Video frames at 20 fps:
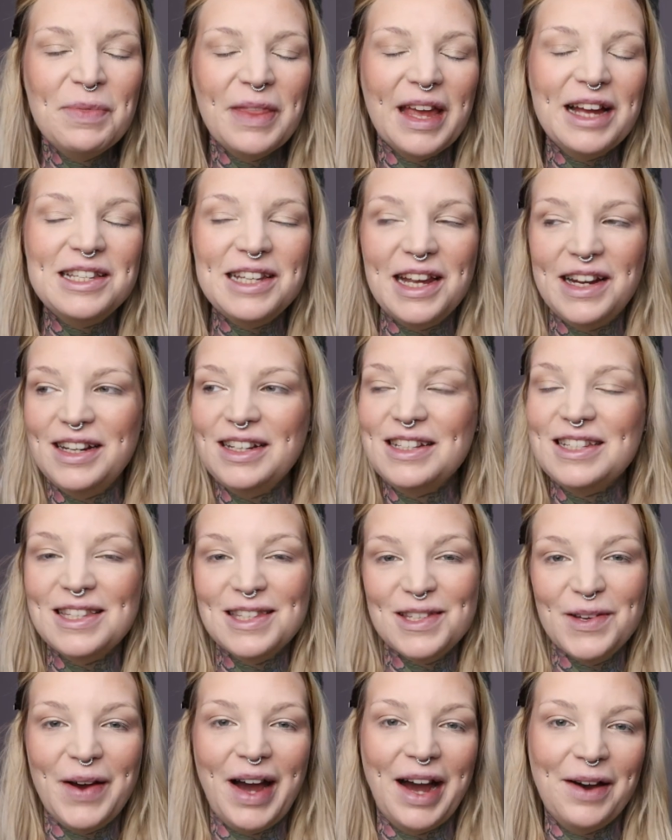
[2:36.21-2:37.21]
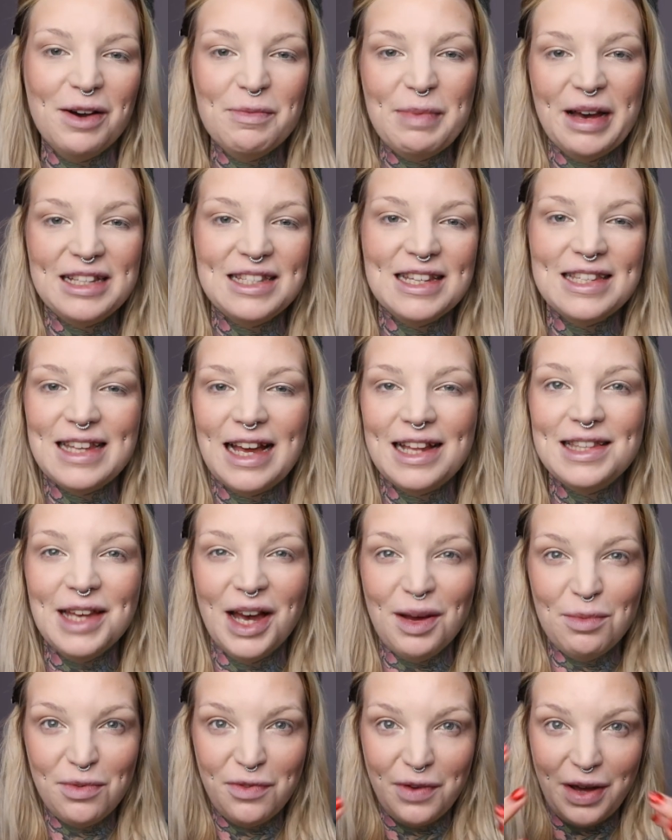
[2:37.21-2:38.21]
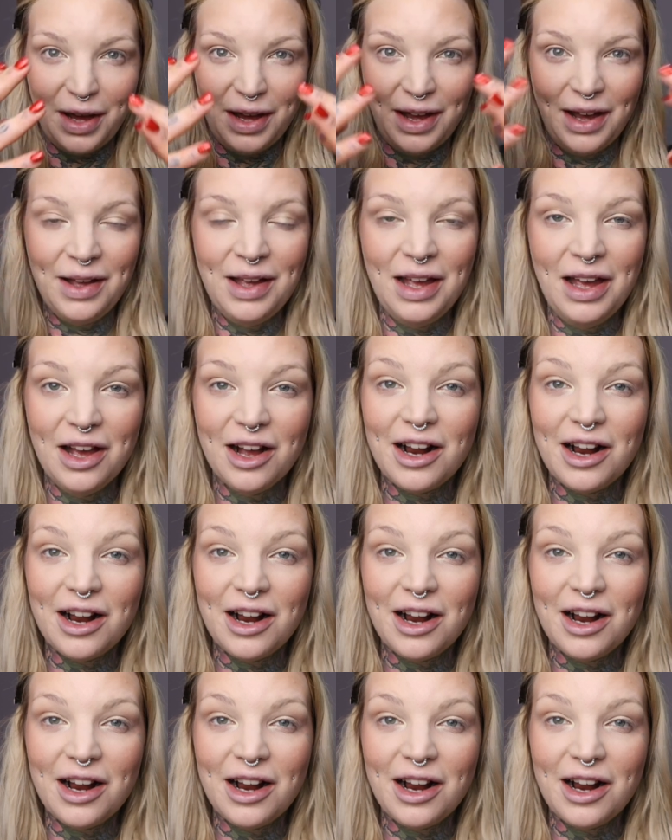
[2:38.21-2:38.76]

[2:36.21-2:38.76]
I do need to sort out a better setup for